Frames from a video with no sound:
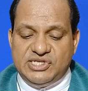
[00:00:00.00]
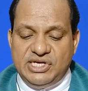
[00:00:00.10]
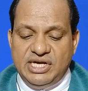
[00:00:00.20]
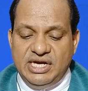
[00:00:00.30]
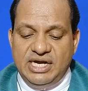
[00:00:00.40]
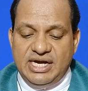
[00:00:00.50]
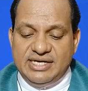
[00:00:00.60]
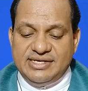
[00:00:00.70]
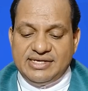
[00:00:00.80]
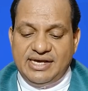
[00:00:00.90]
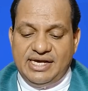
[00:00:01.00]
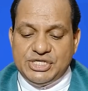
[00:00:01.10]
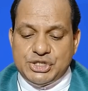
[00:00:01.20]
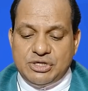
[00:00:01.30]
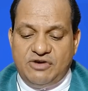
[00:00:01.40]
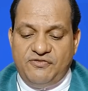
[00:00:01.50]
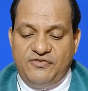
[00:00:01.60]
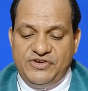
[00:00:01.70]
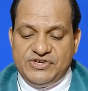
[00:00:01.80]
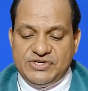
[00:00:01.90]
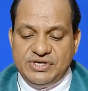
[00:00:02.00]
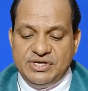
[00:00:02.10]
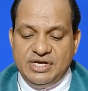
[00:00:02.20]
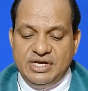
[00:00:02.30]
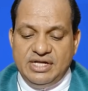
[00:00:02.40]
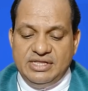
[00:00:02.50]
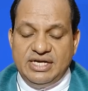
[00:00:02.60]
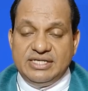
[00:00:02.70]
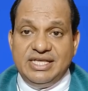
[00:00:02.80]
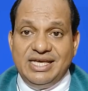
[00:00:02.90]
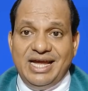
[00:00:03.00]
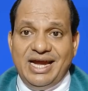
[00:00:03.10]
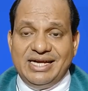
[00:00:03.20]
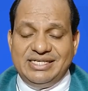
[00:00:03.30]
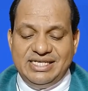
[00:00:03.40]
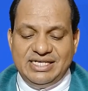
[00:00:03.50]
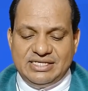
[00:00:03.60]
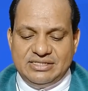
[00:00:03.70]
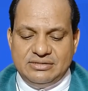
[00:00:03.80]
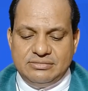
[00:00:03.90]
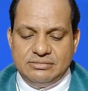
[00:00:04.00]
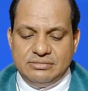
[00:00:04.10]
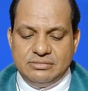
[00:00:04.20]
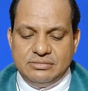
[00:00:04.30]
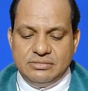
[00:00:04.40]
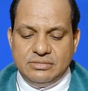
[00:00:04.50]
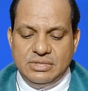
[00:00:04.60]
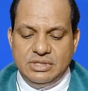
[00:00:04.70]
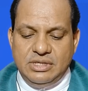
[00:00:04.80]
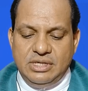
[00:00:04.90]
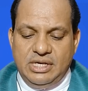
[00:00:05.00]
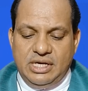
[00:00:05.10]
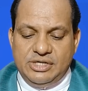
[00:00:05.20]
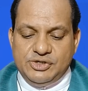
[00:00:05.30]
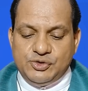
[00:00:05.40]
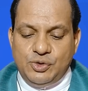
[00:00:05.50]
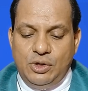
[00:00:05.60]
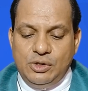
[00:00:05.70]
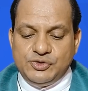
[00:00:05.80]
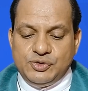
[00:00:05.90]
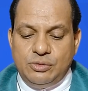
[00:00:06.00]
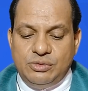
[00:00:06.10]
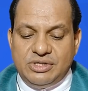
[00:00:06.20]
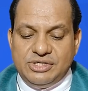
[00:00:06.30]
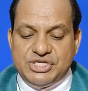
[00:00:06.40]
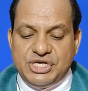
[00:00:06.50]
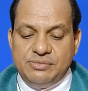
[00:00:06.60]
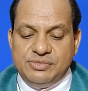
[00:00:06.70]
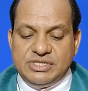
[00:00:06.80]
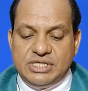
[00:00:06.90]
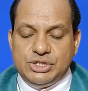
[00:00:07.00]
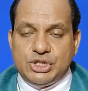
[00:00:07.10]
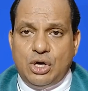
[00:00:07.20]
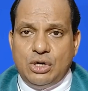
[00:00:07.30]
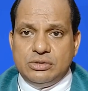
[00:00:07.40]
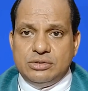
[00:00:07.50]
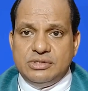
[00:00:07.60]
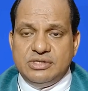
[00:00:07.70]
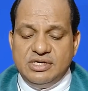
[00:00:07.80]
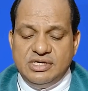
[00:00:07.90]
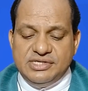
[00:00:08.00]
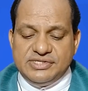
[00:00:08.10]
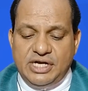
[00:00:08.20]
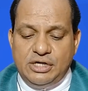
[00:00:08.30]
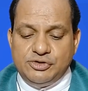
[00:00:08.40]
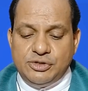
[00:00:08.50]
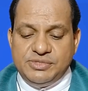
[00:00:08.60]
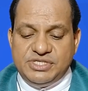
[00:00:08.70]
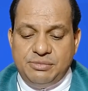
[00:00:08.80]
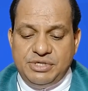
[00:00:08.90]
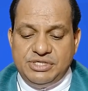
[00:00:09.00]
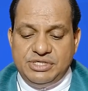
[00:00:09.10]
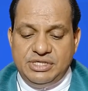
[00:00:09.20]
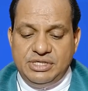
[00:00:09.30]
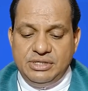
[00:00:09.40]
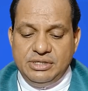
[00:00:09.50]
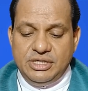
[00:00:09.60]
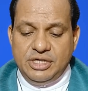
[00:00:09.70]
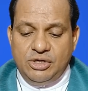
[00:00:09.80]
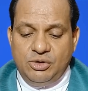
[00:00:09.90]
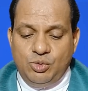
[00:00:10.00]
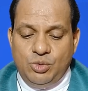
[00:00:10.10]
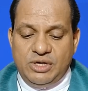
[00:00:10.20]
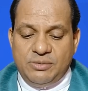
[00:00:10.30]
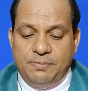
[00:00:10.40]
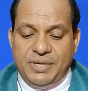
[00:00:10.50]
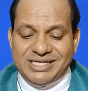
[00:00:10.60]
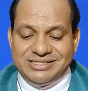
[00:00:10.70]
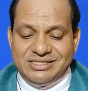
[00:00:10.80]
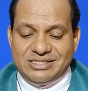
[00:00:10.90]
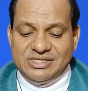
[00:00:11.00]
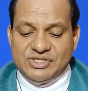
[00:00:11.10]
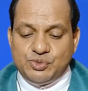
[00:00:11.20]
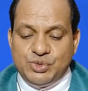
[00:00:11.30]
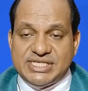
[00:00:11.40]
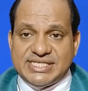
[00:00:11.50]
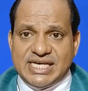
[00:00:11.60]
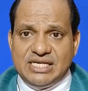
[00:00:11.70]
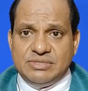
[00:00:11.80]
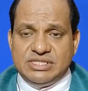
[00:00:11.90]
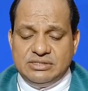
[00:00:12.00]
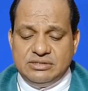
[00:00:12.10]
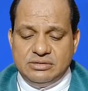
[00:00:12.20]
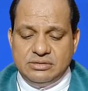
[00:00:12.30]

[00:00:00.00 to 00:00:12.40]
at the catch of fish that they had taken. And so also were James and John, sons of Zebedee, who were partners with Simon.